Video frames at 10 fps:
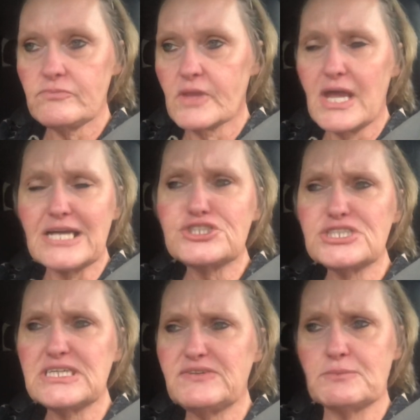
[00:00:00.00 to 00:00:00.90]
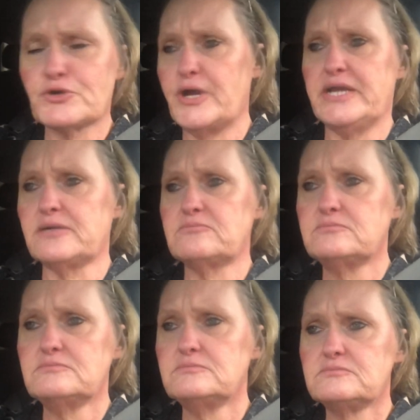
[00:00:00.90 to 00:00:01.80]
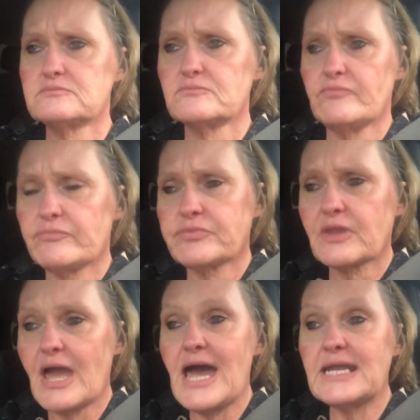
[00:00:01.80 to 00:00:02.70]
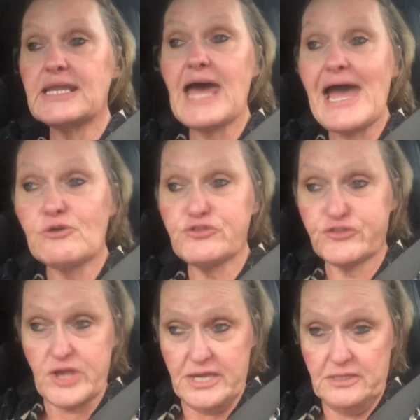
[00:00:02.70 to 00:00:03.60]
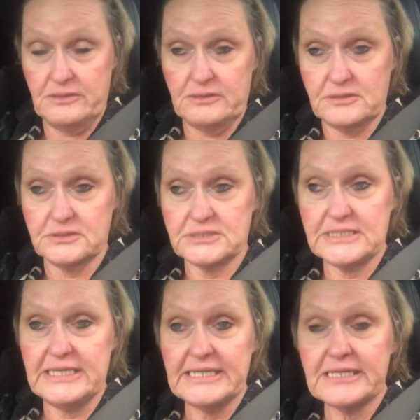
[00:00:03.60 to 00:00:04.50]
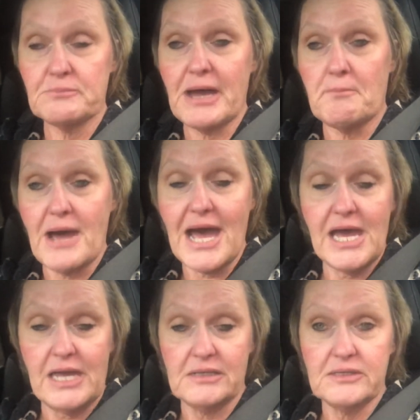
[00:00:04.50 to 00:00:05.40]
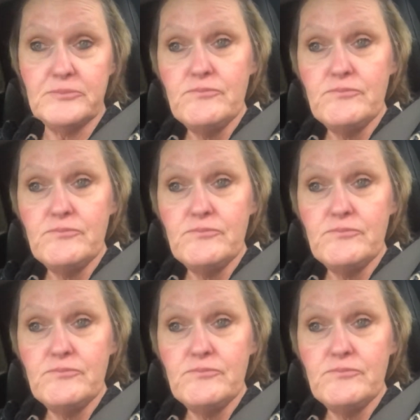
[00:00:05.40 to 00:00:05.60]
I shouldn't give him credit. I had allowed Satan to get into my mind.